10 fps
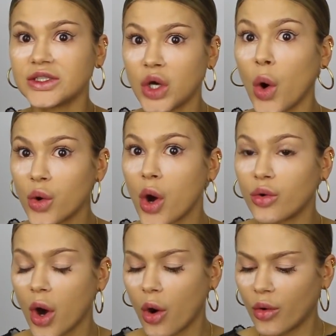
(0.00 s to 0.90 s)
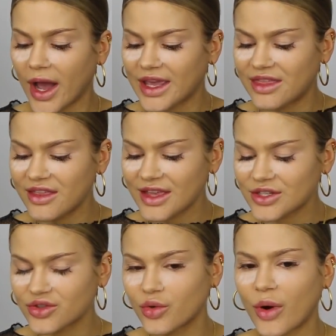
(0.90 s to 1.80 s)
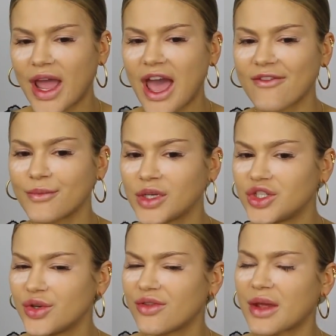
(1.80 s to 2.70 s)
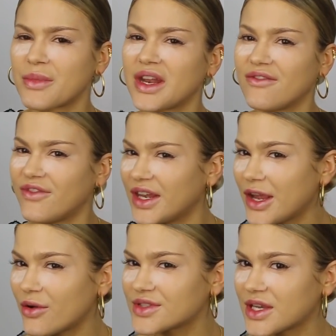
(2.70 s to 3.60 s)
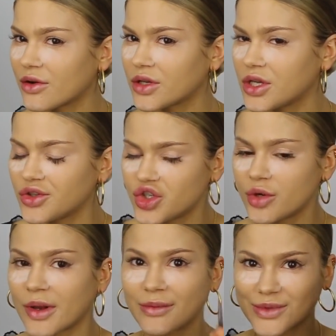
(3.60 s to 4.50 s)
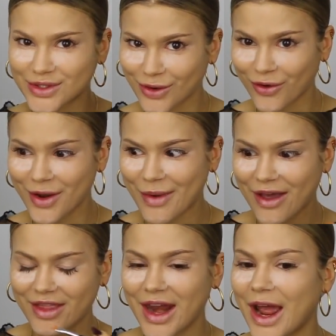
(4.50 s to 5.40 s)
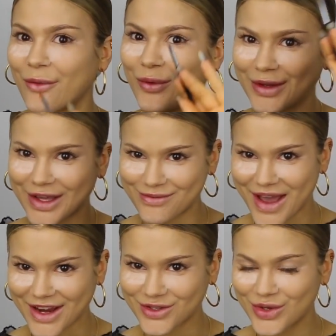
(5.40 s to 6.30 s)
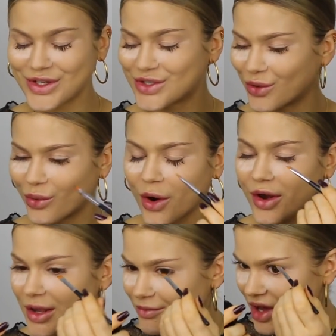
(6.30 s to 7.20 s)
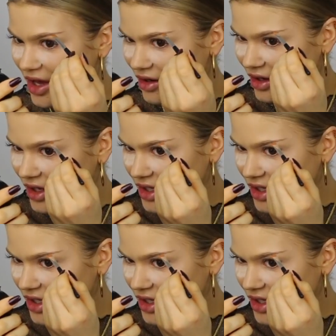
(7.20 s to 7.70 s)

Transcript: go go go i think that's also why i haven't been doing that many videos here on youtube and i'm sorry about that i will get back to it don't worry but